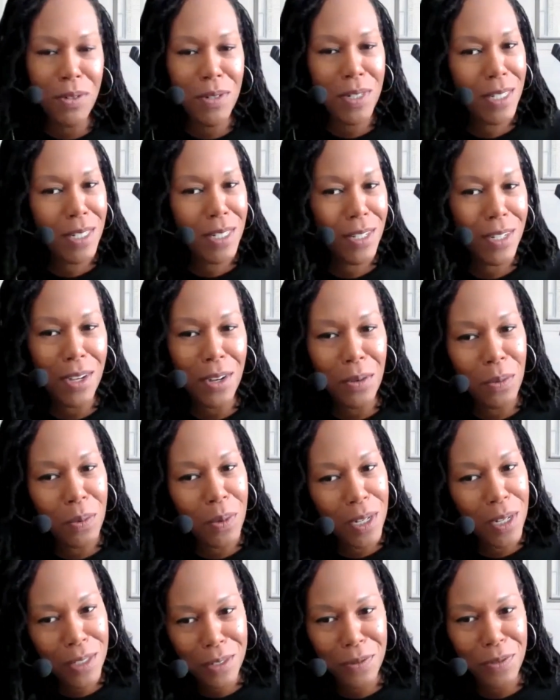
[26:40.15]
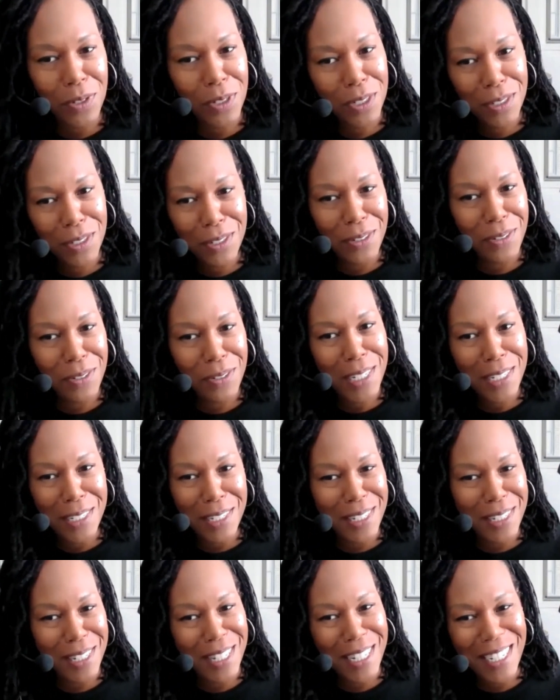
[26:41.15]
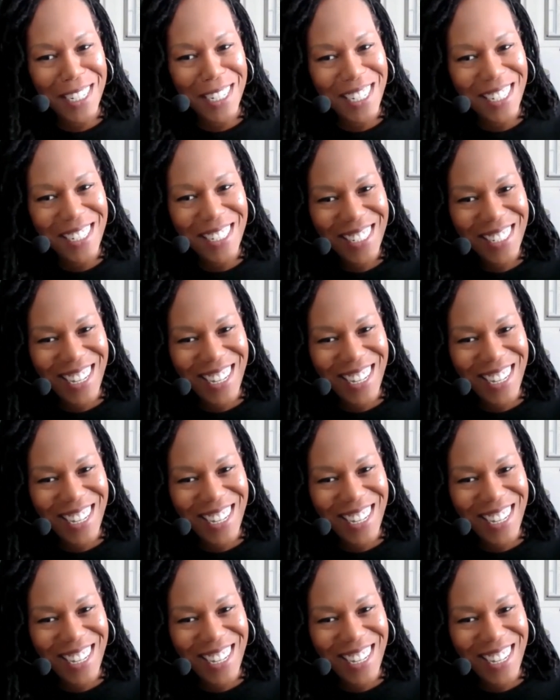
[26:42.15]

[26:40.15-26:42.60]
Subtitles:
into a wonderful attorney, young lady.